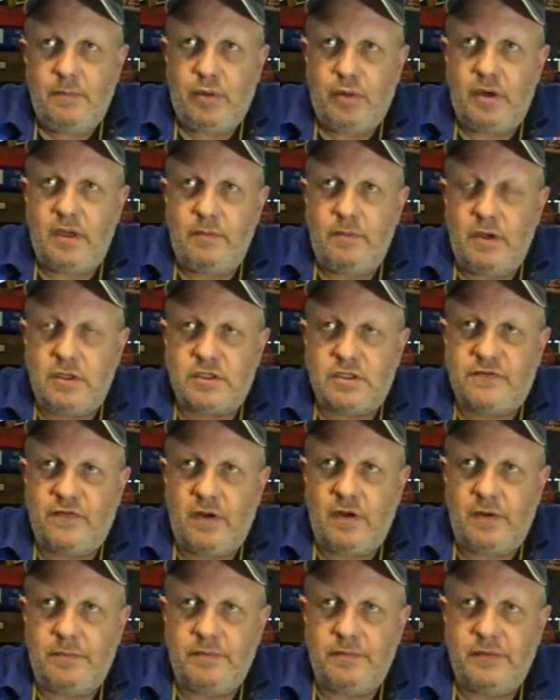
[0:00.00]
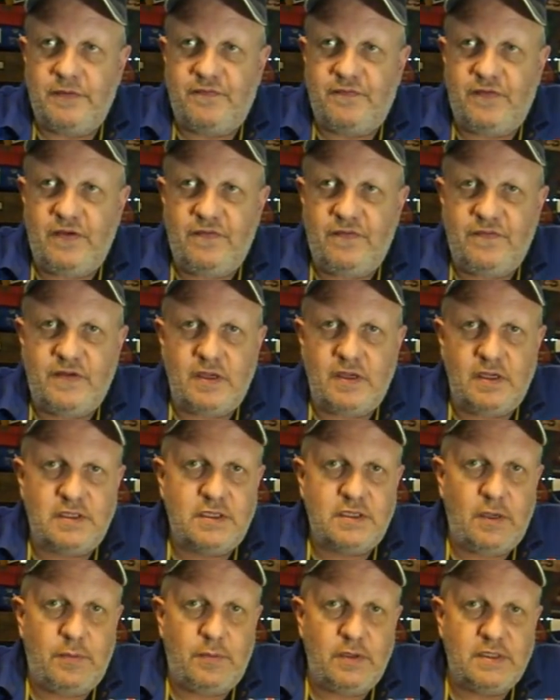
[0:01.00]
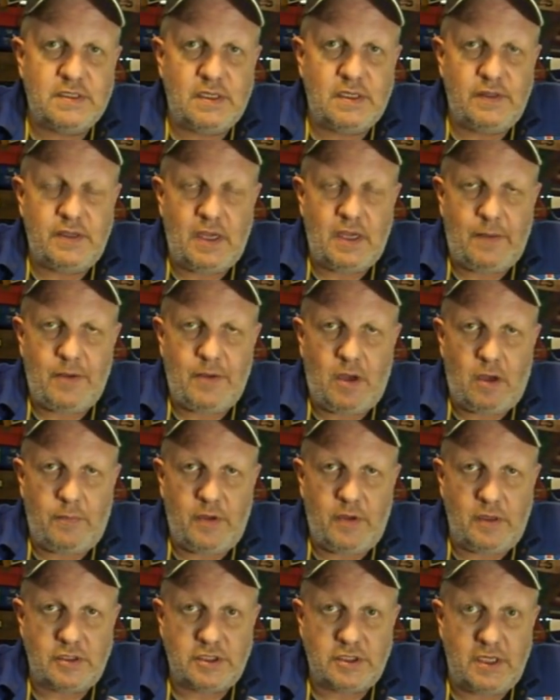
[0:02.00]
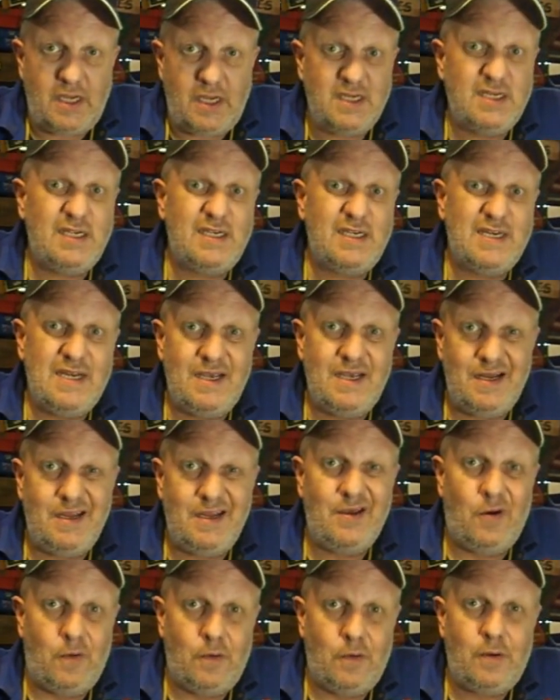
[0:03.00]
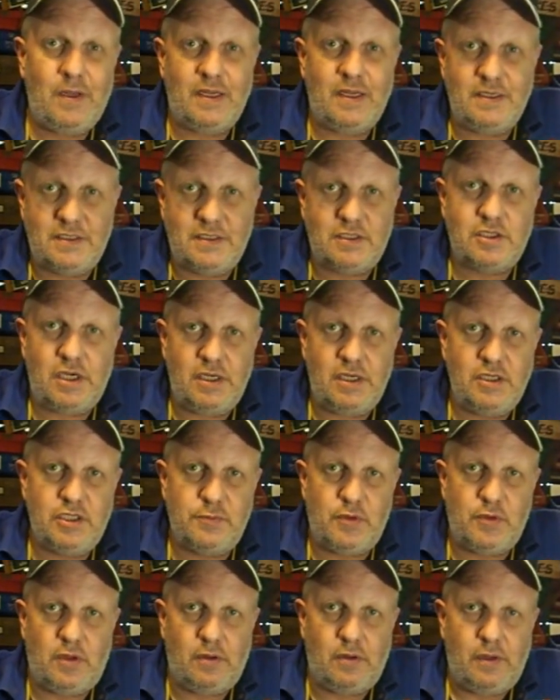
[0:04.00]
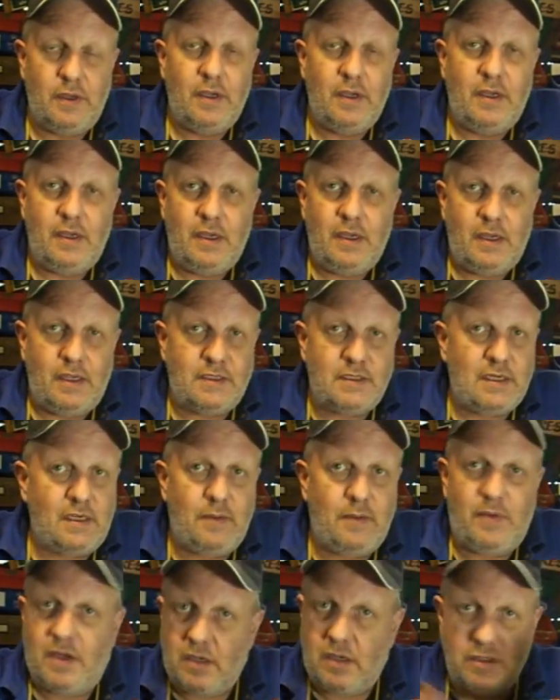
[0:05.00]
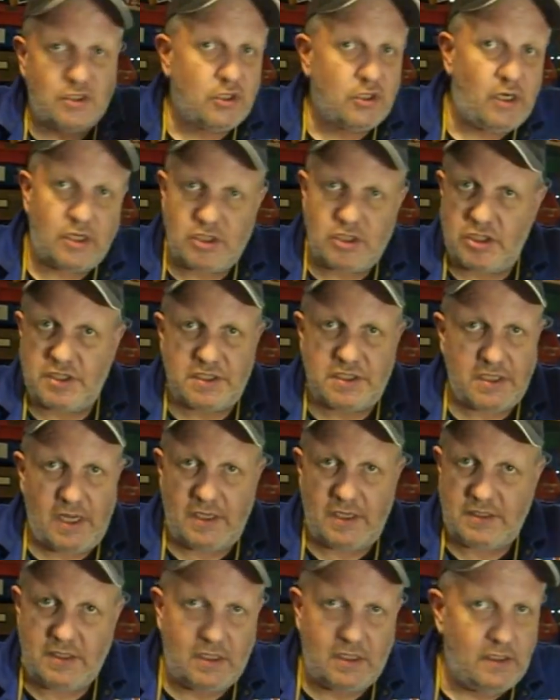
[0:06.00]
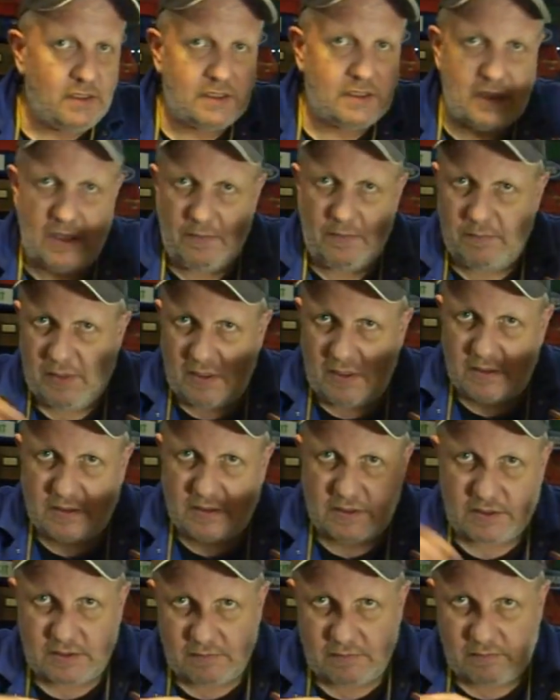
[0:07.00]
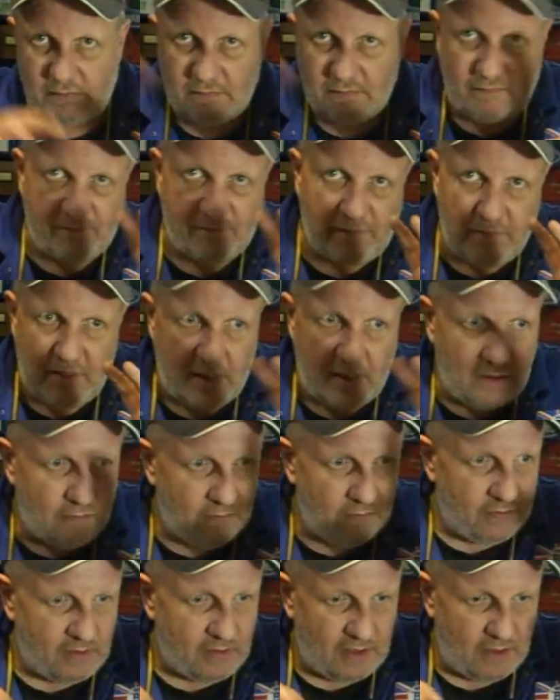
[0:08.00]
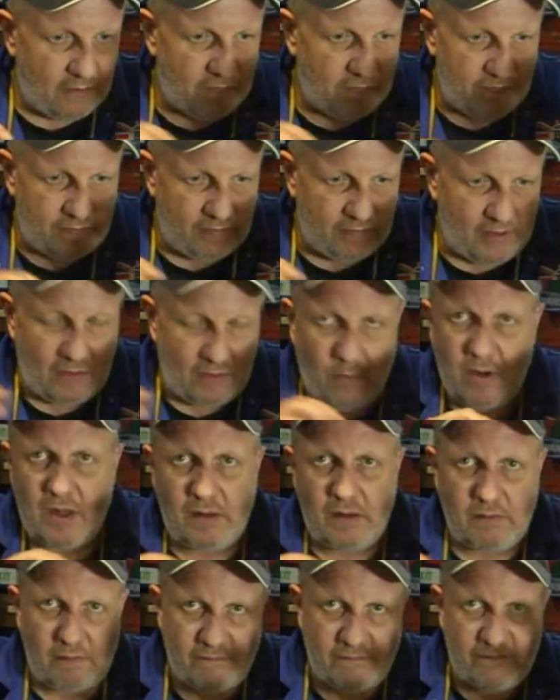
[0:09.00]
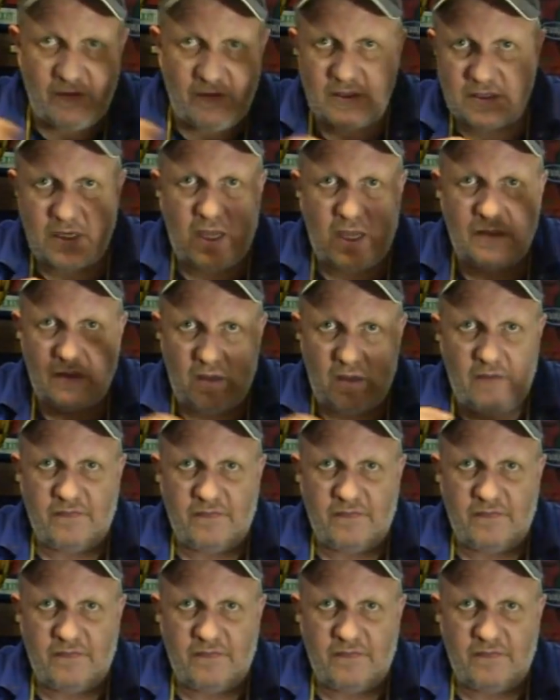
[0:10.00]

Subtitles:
pretty much from the 50s up until the Yamaha merger, is it's nearly all interchangeable. It's like a big construction set. You can take bits from here and there and they will fit together